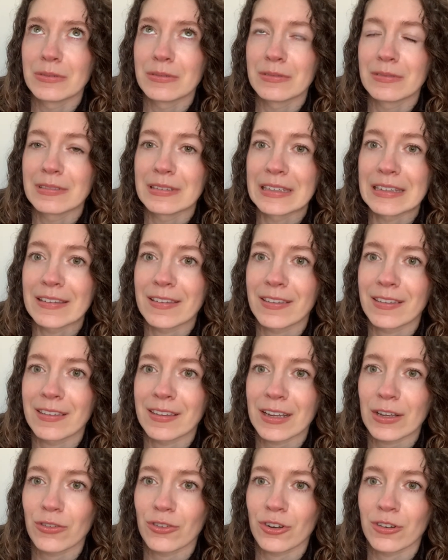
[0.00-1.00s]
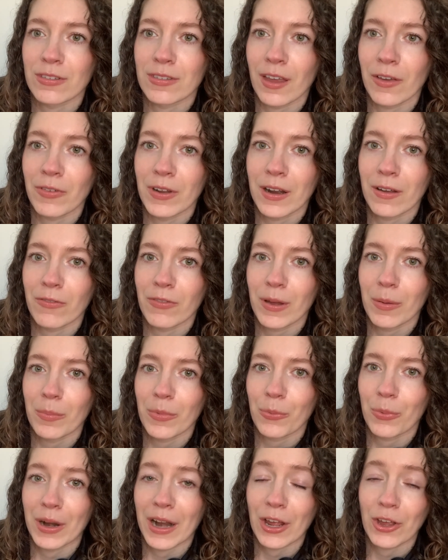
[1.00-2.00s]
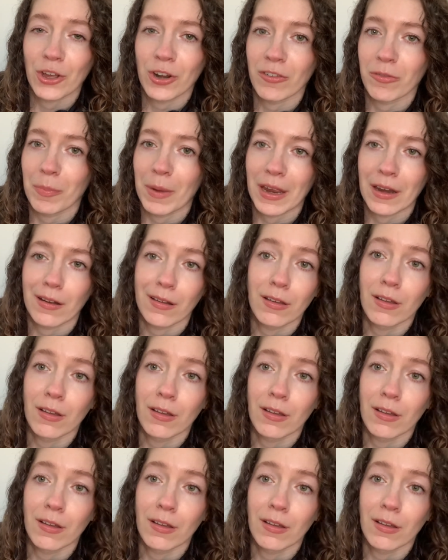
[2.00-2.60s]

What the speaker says: 6 or 7 of them when I could have made